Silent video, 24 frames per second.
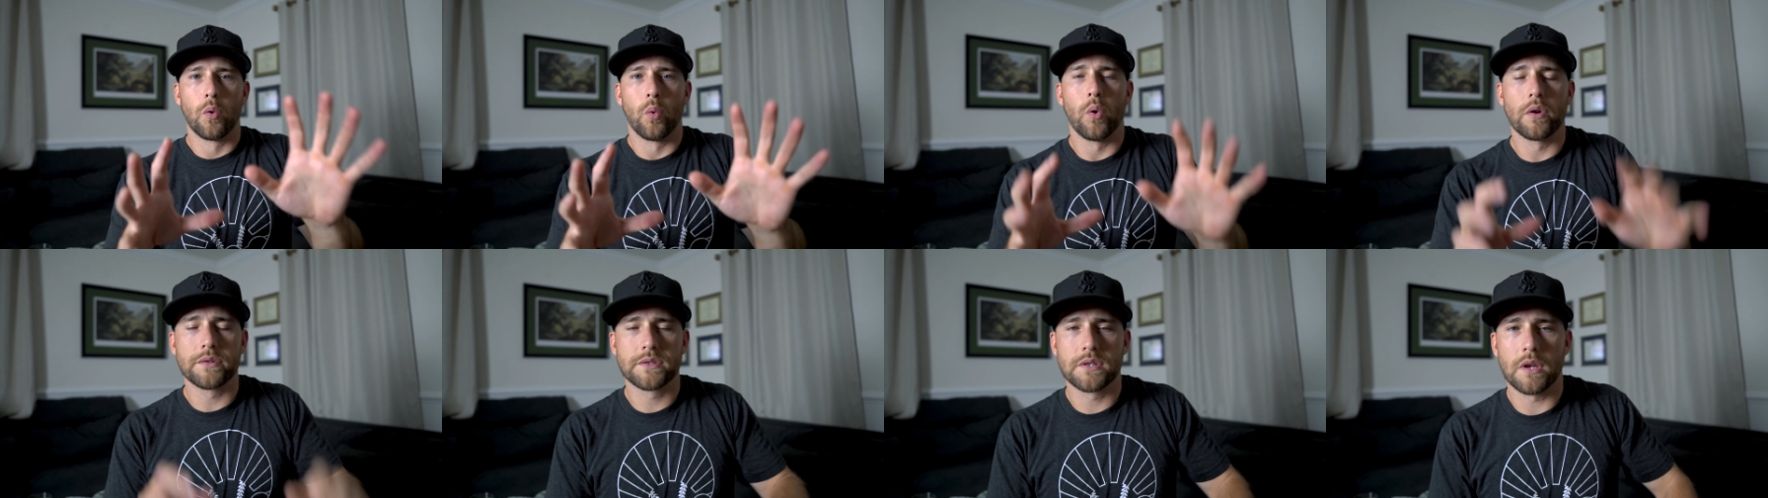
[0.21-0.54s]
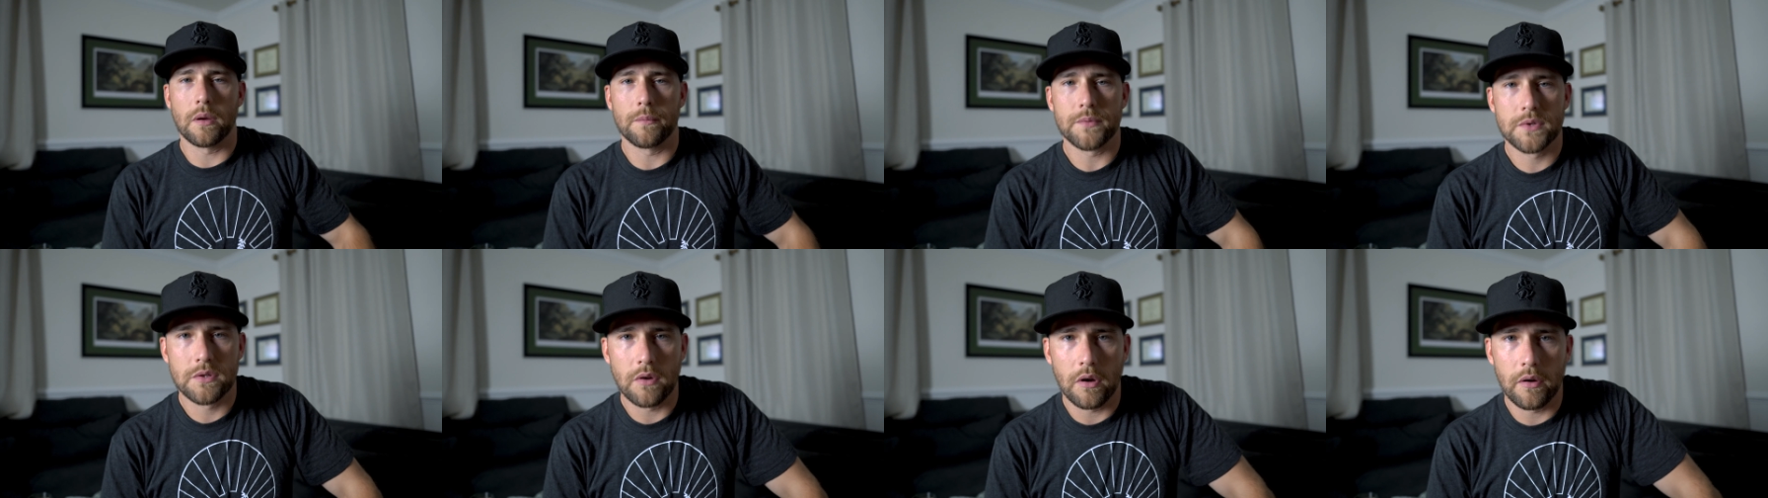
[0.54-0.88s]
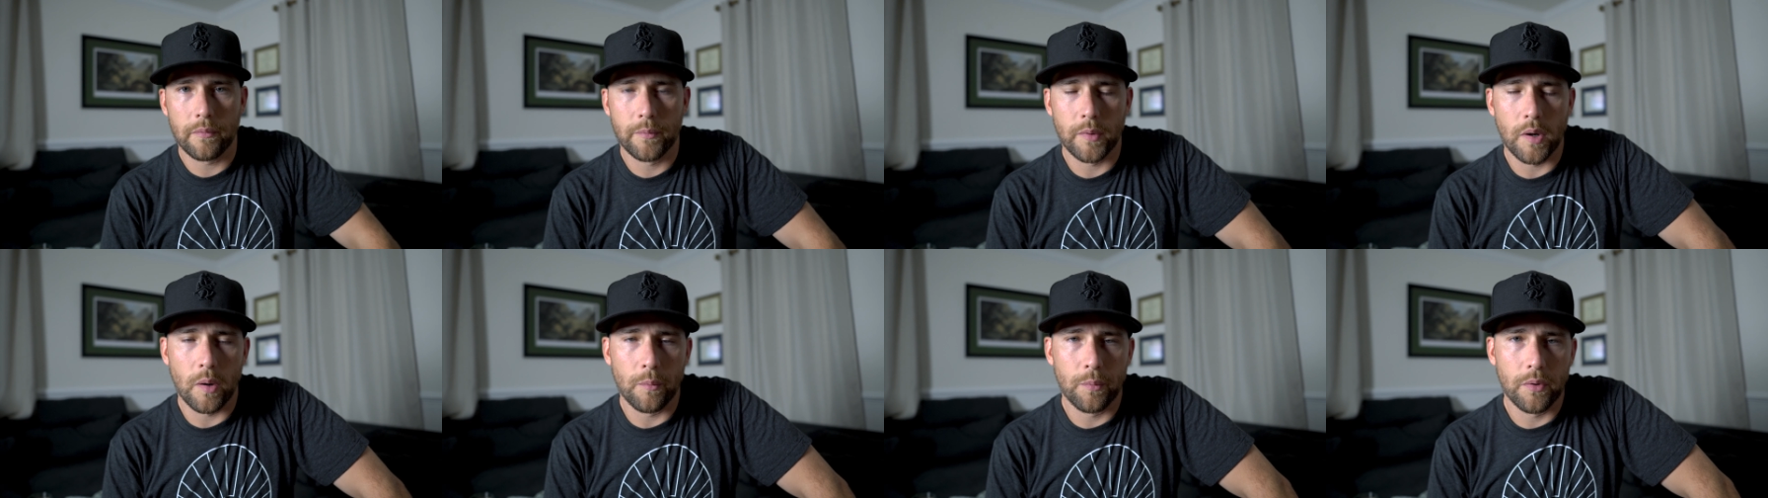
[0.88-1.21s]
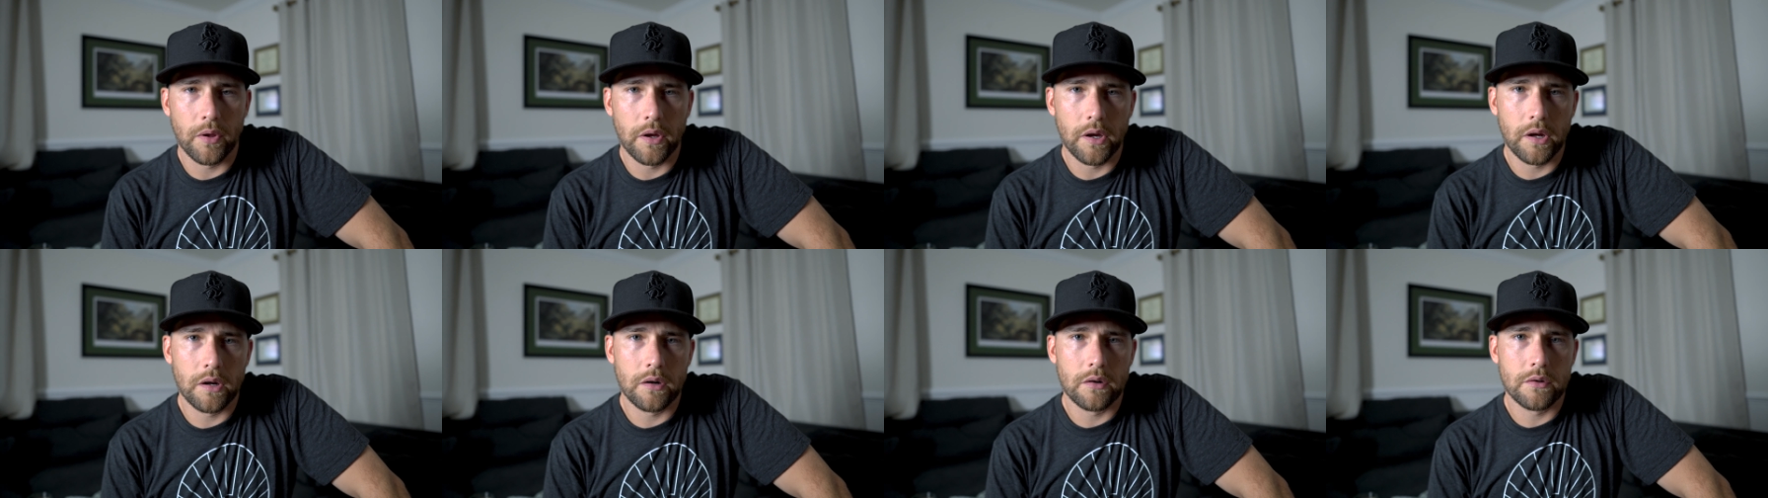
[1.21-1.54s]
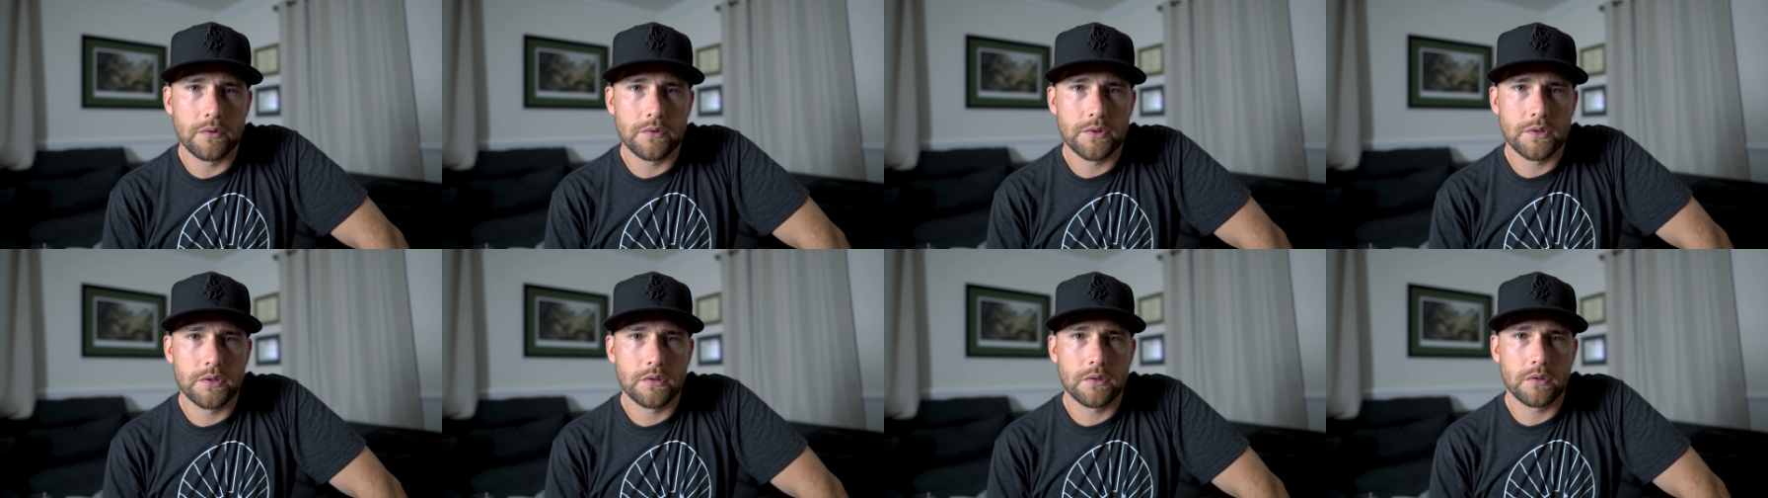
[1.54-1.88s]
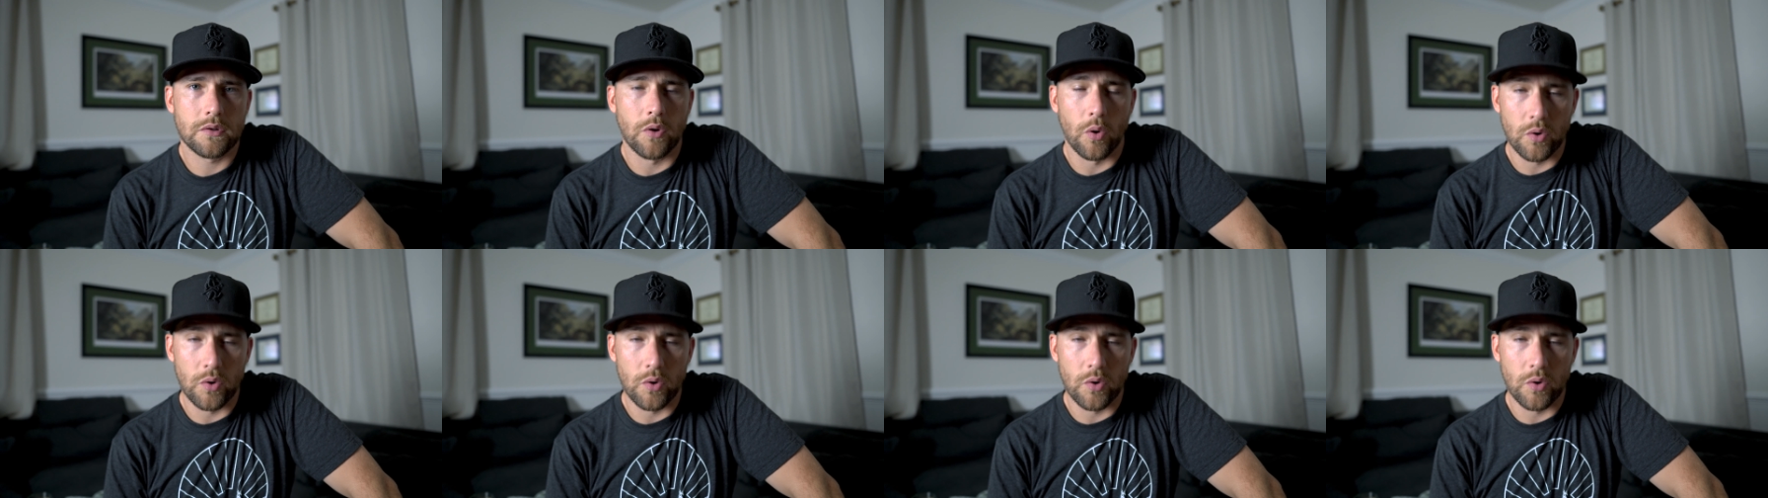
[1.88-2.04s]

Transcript: What's up, softball players?